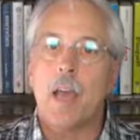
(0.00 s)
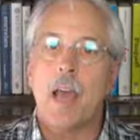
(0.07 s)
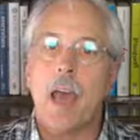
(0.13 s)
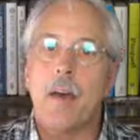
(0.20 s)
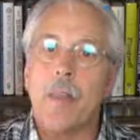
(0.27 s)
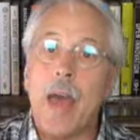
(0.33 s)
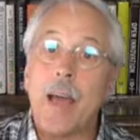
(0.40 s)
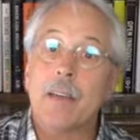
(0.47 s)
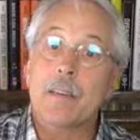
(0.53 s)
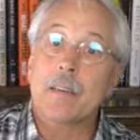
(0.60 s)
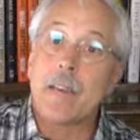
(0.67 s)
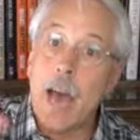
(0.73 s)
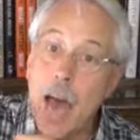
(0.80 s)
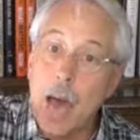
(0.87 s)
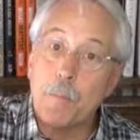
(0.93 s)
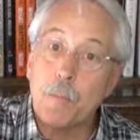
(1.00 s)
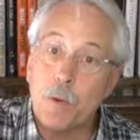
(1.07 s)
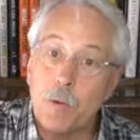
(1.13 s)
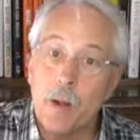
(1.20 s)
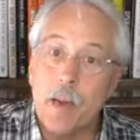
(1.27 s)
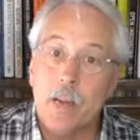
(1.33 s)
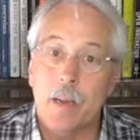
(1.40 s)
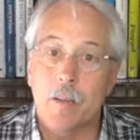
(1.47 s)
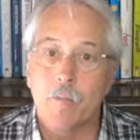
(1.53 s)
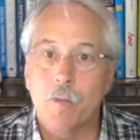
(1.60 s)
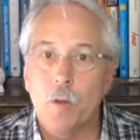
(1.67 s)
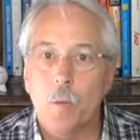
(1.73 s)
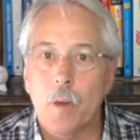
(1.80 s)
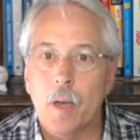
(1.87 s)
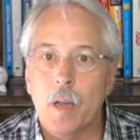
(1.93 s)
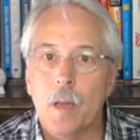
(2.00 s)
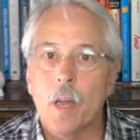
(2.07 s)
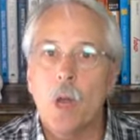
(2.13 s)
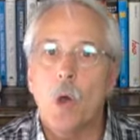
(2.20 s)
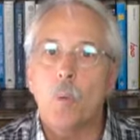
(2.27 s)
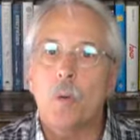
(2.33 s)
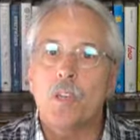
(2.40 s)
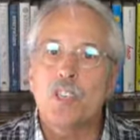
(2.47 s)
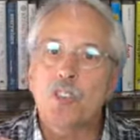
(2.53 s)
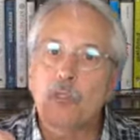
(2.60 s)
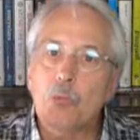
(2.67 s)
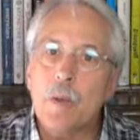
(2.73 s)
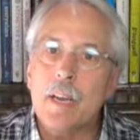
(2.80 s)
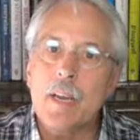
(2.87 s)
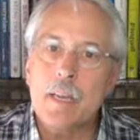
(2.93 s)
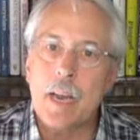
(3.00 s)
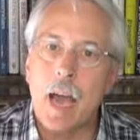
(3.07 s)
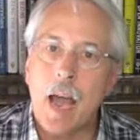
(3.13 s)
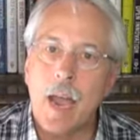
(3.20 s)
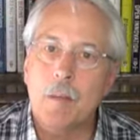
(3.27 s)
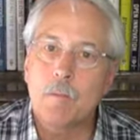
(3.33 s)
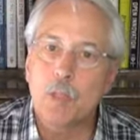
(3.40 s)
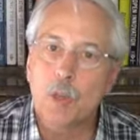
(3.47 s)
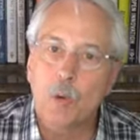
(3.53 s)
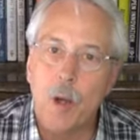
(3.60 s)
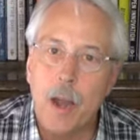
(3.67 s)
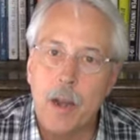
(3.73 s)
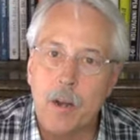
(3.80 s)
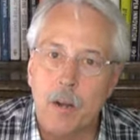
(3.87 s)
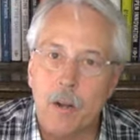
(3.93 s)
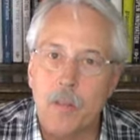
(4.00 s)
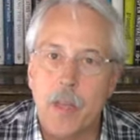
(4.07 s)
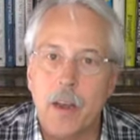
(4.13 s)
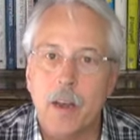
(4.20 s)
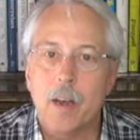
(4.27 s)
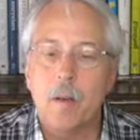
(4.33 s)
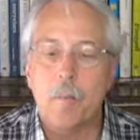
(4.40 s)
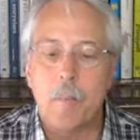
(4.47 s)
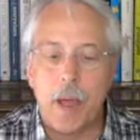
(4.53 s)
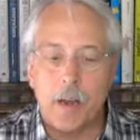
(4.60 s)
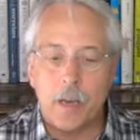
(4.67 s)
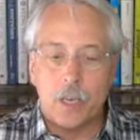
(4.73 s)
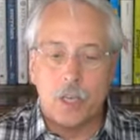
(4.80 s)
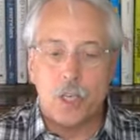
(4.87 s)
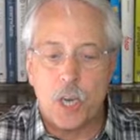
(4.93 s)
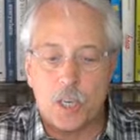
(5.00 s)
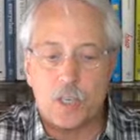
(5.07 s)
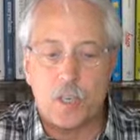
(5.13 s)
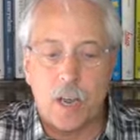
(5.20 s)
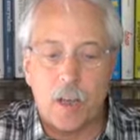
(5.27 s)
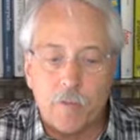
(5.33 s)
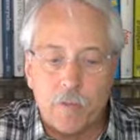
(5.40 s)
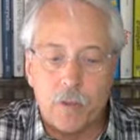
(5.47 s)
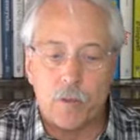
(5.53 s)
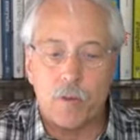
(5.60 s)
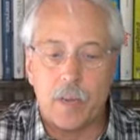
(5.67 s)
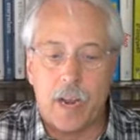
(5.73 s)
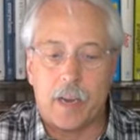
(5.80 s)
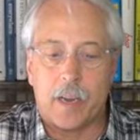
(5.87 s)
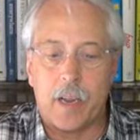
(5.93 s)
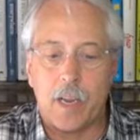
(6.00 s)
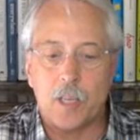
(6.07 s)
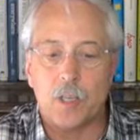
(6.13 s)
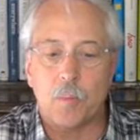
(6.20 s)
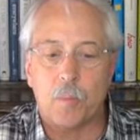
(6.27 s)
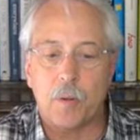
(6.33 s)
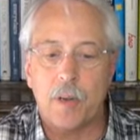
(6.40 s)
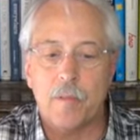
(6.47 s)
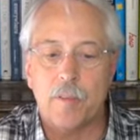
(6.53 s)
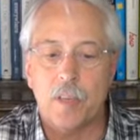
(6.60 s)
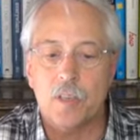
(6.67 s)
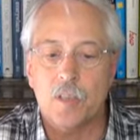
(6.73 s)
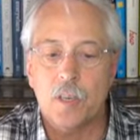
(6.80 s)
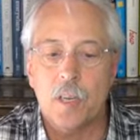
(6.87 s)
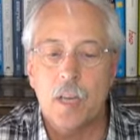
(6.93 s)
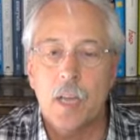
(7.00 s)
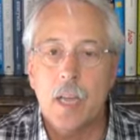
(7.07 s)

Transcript: And that topple rate, if you will, was 3 times greater than it had been just a few decades previous.